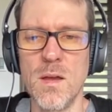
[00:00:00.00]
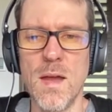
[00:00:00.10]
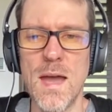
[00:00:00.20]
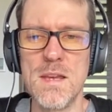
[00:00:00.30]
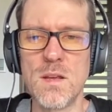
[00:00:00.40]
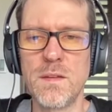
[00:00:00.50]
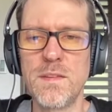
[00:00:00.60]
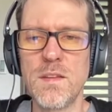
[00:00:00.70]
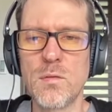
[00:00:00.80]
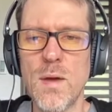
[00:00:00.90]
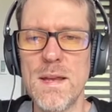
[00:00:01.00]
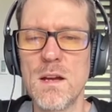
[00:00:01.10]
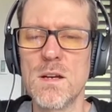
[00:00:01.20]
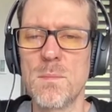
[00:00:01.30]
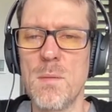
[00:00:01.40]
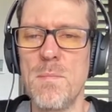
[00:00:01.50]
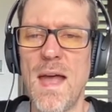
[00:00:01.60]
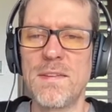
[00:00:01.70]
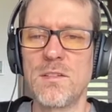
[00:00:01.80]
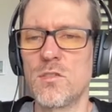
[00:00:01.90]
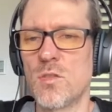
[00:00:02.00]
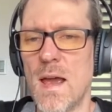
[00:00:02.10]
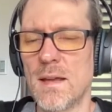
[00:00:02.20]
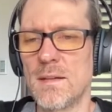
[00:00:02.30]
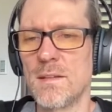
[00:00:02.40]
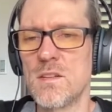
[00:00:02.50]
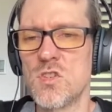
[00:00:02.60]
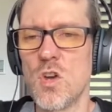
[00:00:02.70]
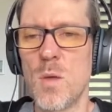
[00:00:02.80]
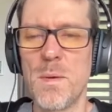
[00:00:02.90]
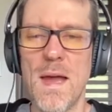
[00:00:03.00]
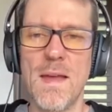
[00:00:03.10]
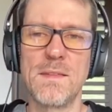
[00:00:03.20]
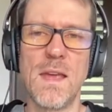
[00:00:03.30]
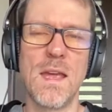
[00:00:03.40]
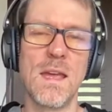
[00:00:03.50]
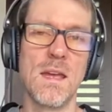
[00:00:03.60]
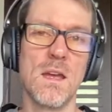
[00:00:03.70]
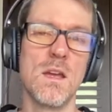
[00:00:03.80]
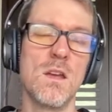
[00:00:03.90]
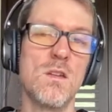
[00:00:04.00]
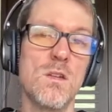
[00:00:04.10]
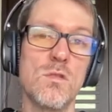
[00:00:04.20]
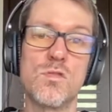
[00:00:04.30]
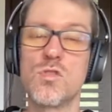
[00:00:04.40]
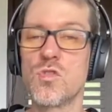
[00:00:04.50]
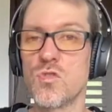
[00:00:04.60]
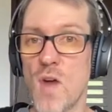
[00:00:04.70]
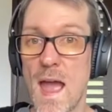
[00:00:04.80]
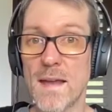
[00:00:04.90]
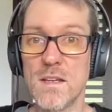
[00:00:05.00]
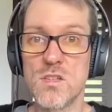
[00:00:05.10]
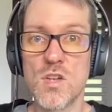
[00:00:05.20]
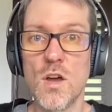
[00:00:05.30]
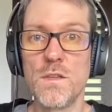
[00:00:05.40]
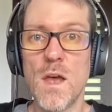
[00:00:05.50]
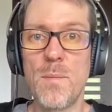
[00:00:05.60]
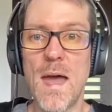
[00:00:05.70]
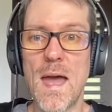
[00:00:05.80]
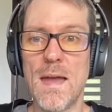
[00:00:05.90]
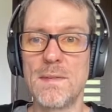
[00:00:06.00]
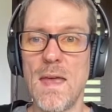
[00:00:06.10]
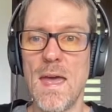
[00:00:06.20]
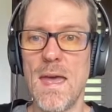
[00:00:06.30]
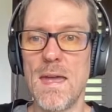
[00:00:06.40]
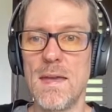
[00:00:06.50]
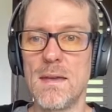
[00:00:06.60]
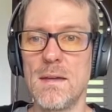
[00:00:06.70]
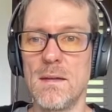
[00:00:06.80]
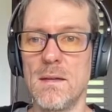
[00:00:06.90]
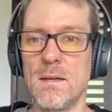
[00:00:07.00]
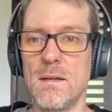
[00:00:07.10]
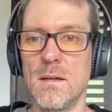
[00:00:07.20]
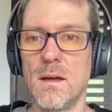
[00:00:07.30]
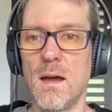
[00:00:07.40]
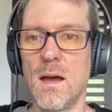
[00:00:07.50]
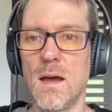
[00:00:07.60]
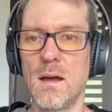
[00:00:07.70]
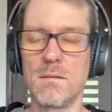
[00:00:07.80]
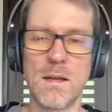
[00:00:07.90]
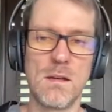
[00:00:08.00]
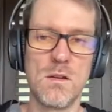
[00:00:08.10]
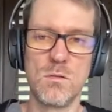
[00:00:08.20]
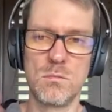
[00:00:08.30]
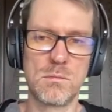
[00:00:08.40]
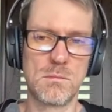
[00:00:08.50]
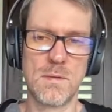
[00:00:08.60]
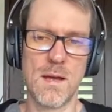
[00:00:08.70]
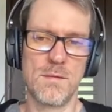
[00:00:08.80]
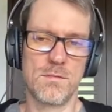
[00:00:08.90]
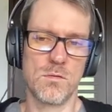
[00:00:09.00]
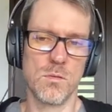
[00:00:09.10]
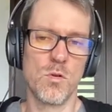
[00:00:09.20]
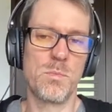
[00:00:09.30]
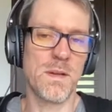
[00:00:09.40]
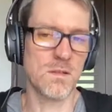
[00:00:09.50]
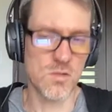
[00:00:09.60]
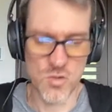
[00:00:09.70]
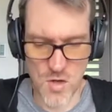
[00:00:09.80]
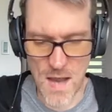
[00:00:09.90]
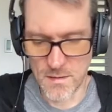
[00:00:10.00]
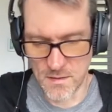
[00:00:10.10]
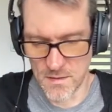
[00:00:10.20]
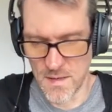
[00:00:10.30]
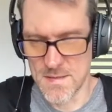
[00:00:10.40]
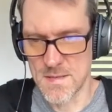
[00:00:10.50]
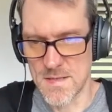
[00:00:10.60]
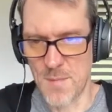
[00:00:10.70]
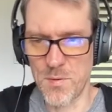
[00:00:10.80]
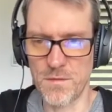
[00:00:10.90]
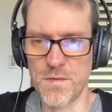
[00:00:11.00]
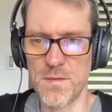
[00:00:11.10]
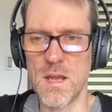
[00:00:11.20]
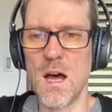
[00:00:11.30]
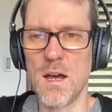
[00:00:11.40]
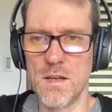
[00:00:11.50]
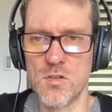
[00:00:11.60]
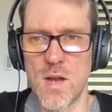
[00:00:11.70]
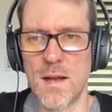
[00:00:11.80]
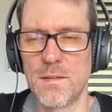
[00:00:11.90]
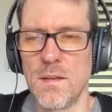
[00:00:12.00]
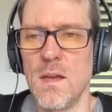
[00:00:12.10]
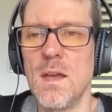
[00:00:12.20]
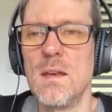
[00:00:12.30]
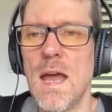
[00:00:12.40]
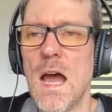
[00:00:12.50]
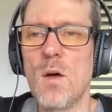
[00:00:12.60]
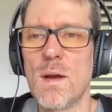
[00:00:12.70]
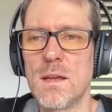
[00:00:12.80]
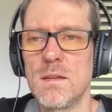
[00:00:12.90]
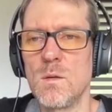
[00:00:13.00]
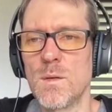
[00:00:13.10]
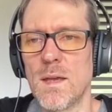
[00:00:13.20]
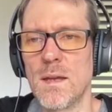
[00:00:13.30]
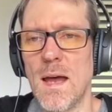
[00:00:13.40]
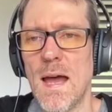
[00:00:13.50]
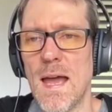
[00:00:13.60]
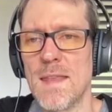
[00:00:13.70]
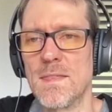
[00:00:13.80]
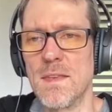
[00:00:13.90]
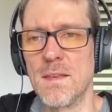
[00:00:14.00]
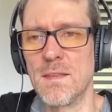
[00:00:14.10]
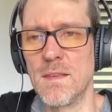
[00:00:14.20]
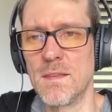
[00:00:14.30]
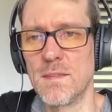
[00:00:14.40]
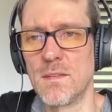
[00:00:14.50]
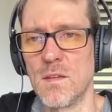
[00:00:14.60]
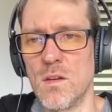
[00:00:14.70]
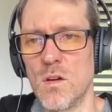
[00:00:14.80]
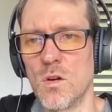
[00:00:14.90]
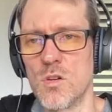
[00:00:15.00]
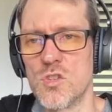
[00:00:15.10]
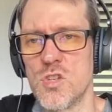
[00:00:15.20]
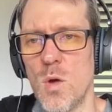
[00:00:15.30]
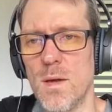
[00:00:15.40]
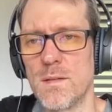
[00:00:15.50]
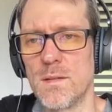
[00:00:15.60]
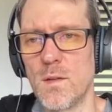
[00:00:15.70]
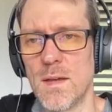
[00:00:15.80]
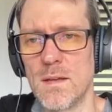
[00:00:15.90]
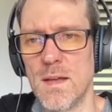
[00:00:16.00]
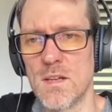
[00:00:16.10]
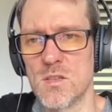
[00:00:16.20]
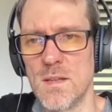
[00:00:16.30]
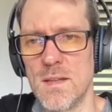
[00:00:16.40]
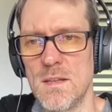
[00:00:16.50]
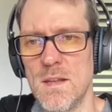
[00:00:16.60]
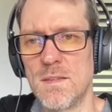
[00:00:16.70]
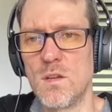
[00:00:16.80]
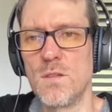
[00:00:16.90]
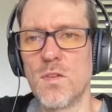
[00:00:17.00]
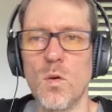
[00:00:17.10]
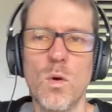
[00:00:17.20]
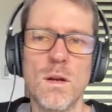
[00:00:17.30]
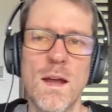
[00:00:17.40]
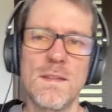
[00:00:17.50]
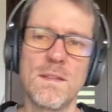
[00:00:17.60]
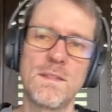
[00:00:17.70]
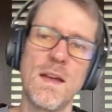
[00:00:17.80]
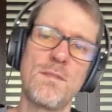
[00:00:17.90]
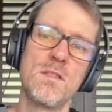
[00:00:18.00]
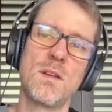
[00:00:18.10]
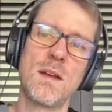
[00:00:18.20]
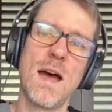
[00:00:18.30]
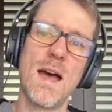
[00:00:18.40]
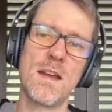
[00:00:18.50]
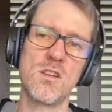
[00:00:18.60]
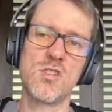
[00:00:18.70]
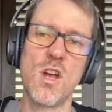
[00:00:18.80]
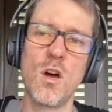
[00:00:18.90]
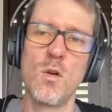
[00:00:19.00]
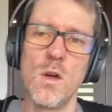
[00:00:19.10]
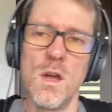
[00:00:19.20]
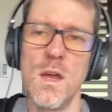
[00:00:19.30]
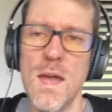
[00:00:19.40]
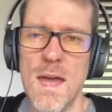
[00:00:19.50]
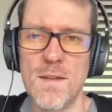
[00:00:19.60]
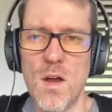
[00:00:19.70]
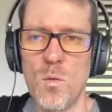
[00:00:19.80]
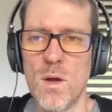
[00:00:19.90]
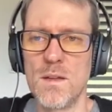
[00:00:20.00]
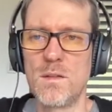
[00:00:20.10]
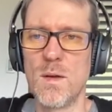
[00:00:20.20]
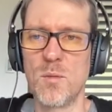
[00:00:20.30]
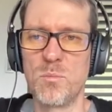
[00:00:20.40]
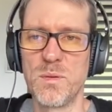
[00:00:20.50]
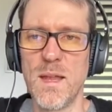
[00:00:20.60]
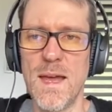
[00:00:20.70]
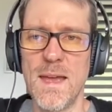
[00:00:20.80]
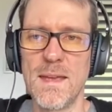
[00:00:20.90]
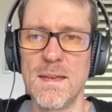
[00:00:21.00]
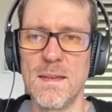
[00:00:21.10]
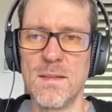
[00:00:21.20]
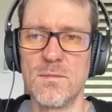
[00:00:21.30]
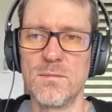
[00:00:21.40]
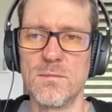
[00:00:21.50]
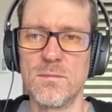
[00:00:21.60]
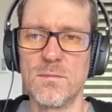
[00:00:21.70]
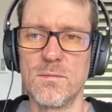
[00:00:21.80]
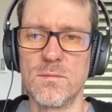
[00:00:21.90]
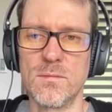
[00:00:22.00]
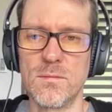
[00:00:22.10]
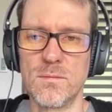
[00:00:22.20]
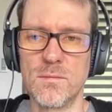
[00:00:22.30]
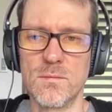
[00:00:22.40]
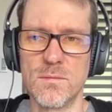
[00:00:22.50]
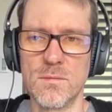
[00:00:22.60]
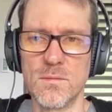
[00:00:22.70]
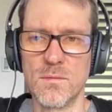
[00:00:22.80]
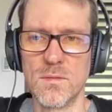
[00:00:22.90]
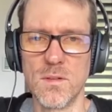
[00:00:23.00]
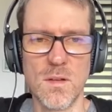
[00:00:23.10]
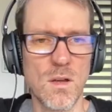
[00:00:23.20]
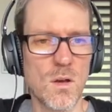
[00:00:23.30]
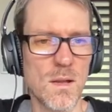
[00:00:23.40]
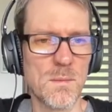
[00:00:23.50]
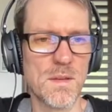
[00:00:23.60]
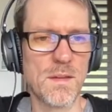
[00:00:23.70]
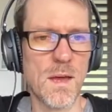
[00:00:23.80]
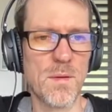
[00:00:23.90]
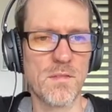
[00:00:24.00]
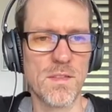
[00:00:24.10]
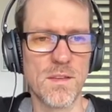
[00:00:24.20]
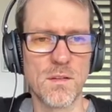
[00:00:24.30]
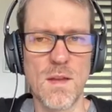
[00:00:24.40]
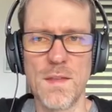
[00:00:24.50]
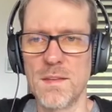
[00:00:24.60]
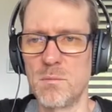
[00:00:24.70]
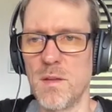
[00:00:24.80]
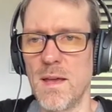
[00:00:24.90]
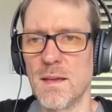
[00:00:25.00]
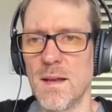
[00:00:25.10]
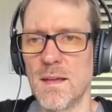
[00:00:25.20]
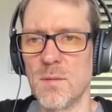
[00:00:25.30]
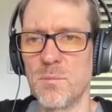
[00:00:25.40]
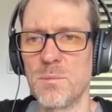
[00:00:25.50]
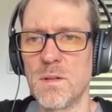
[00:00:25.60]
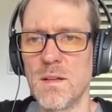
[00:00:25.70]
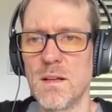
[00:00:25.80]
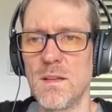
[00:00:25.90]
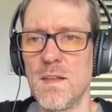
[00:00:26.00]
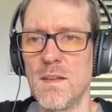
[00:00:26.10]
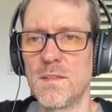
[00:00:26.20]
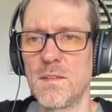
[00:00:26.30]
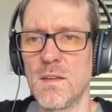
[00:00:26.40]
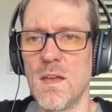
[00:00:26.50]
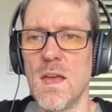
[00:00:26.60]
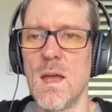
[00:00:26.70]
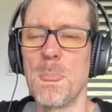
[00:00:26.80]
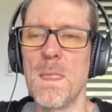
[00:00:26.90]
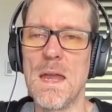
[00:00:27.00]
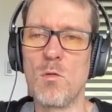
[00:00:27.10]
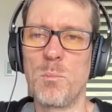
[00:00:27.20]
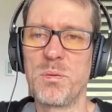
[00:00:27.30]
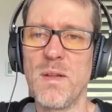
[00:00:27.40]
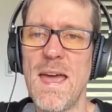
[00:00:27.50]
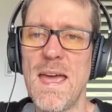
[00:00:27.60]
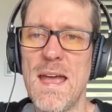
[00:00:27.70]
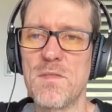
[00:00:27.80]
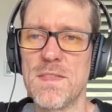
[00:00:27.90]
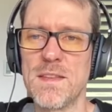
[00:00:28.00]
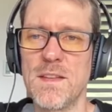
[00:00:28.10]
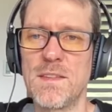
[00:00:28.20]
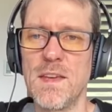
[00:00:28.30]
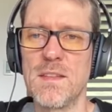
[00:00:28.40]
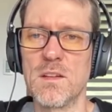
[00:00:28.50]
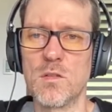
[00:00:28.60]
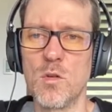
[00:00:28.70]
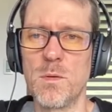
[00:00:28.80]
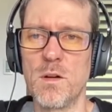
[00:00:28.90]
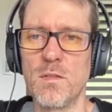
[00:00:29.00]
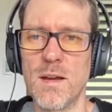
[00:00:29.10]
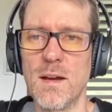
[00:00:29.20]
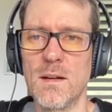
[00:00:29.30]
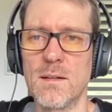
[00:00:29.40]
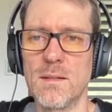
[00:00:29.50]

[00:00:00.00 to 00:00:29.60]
And you can see it's right here under my master track. It doesn't show up as a new track, it shows up as a like a new kind of grouping track. It's separate from the audio tracks. Now what I can do is I can hide this or show it. So I can actually, it's good for organizing stuff and you can hide or show. And if I wanted to, I can play. Hold on, let me stop everything so nothing's playing. And I can click on this and it will play everything that's in the group over here.